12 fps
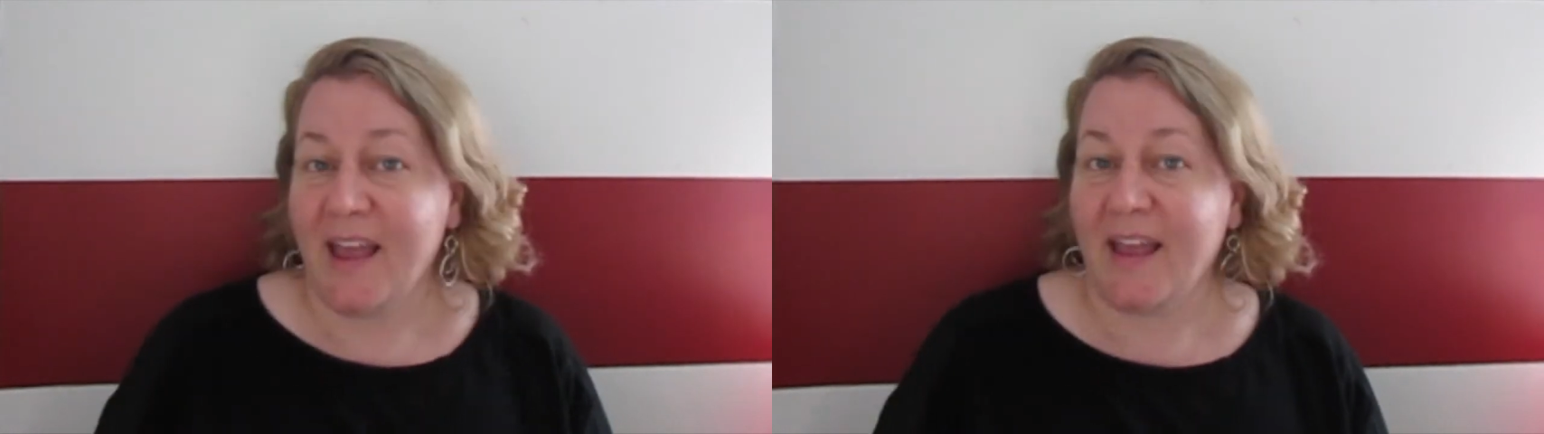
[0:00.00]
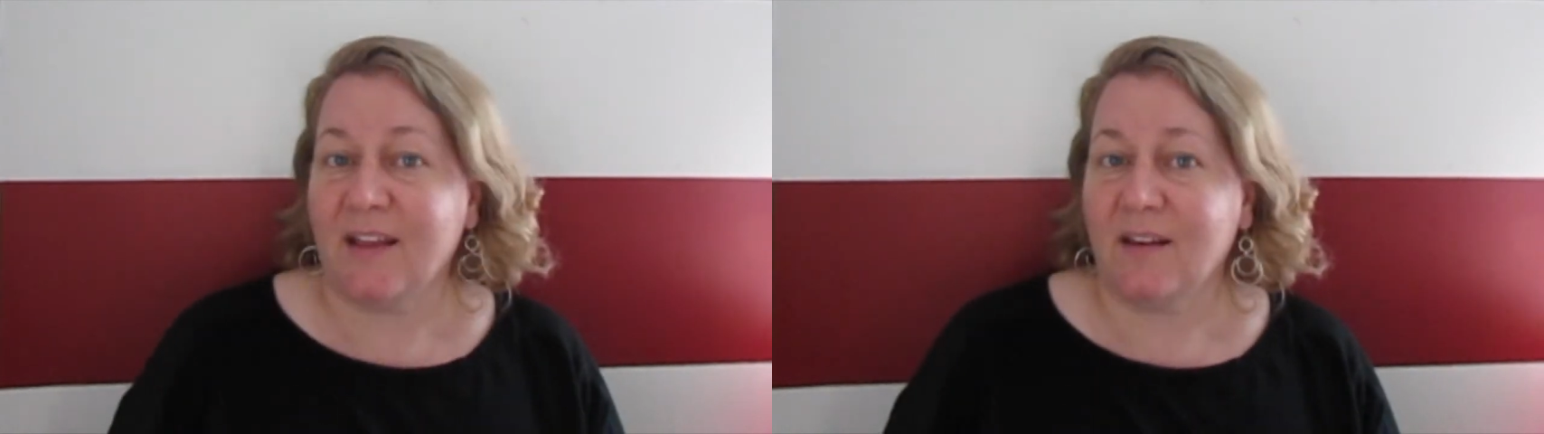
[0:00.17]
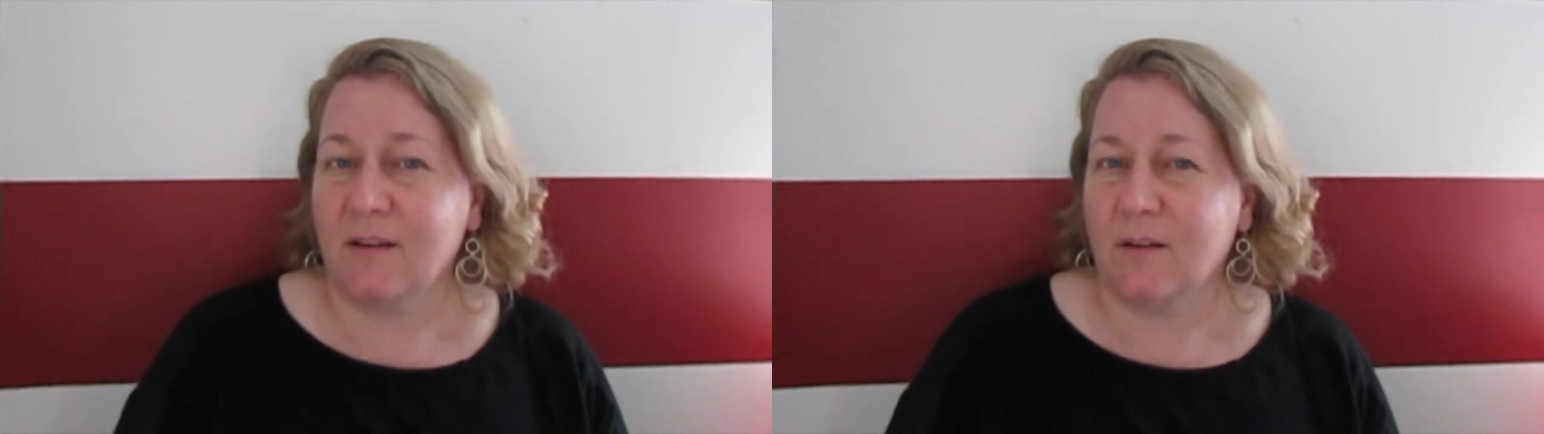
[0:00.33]

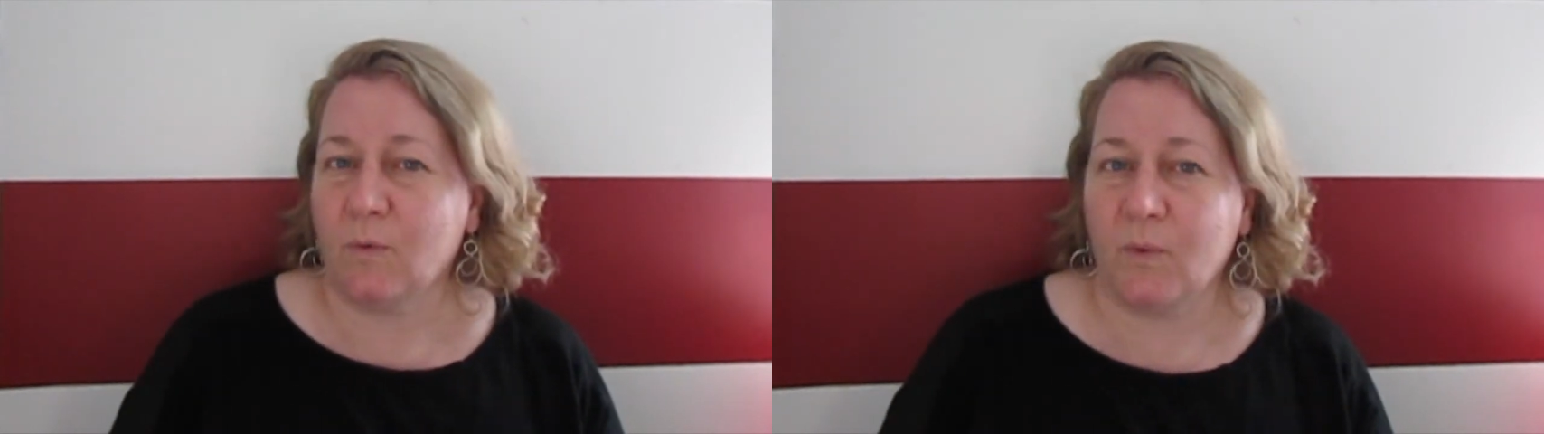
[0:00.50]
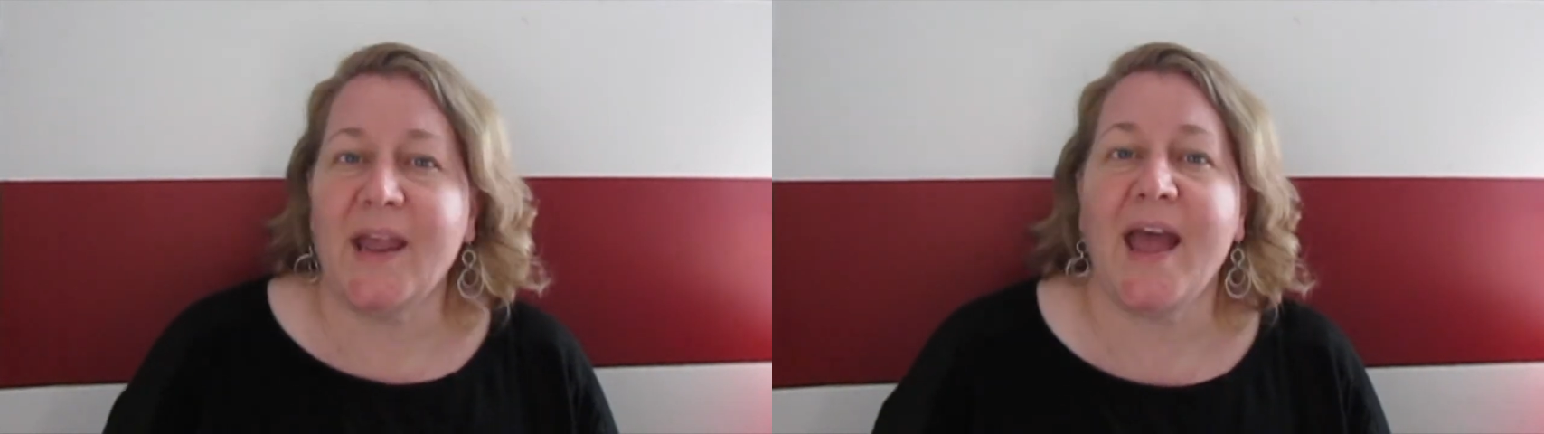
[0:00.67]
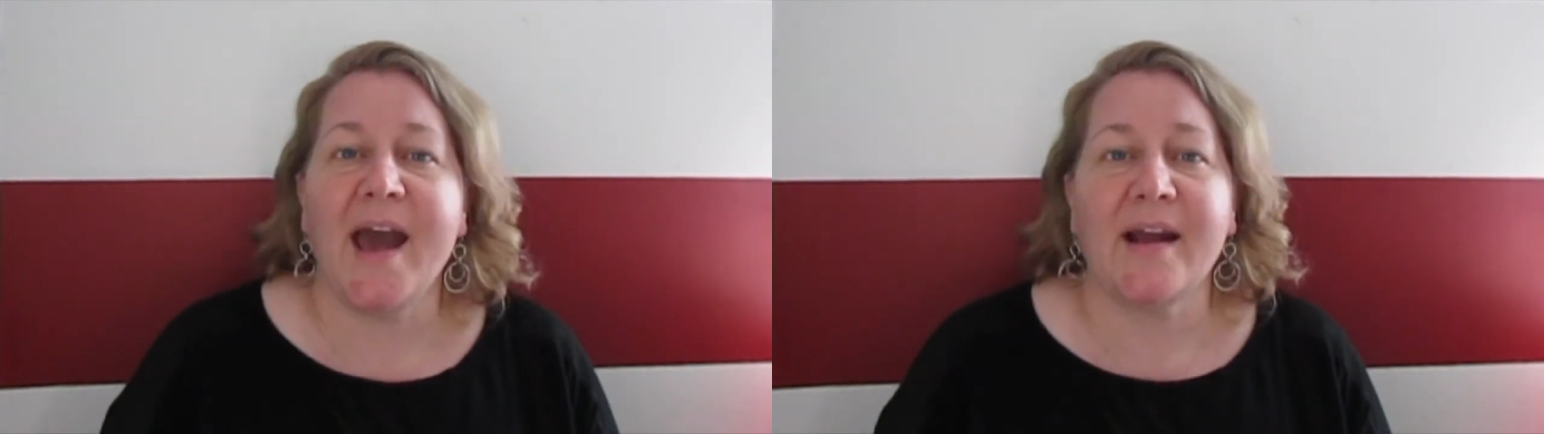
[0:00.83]
and
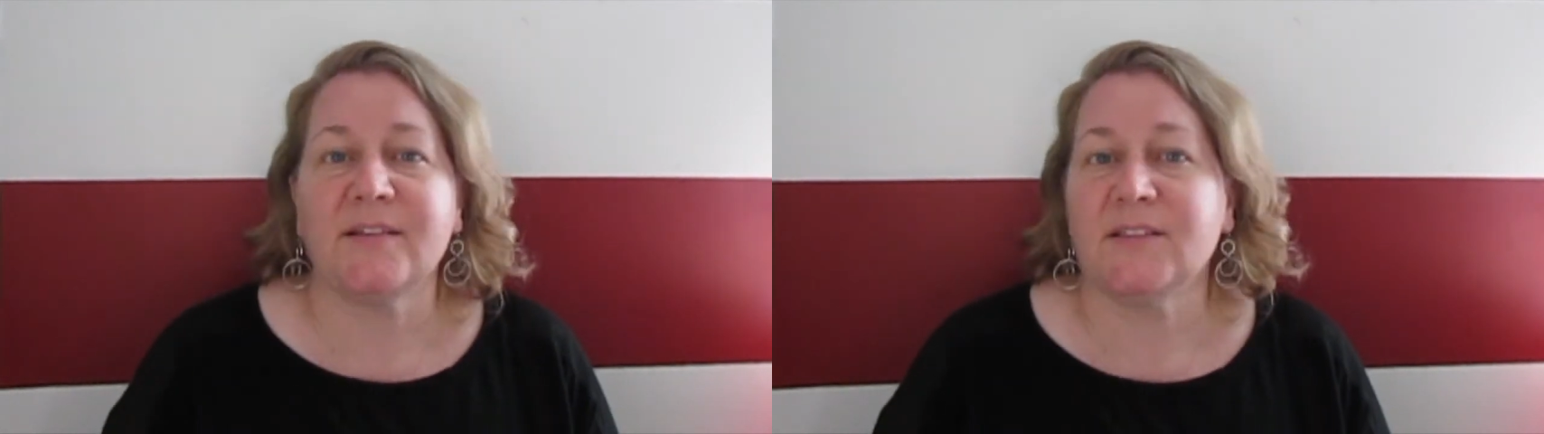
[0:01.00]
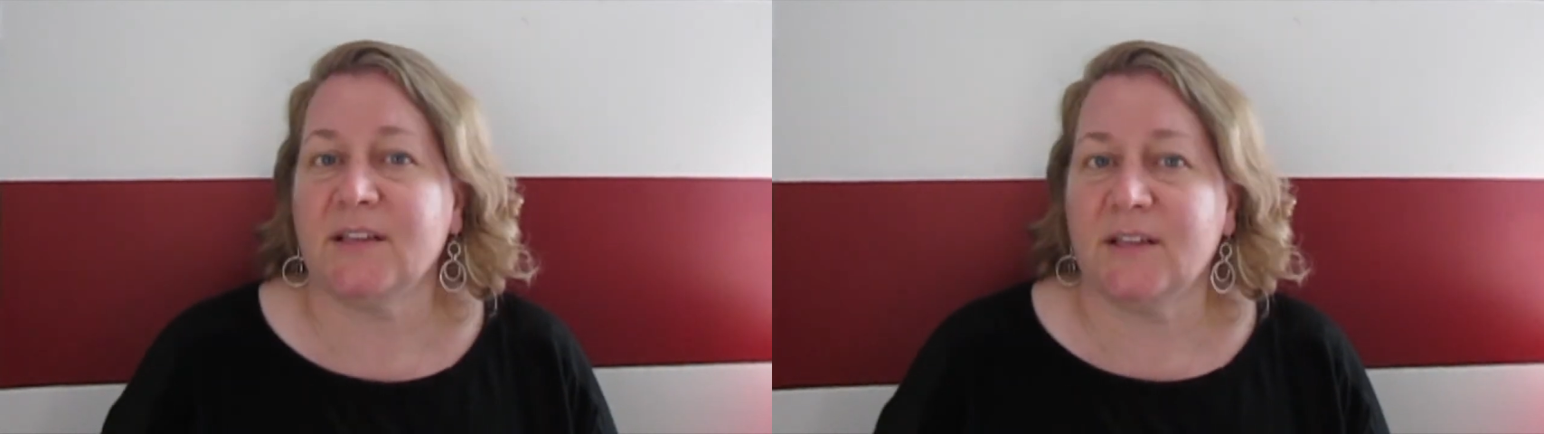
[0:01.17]
we act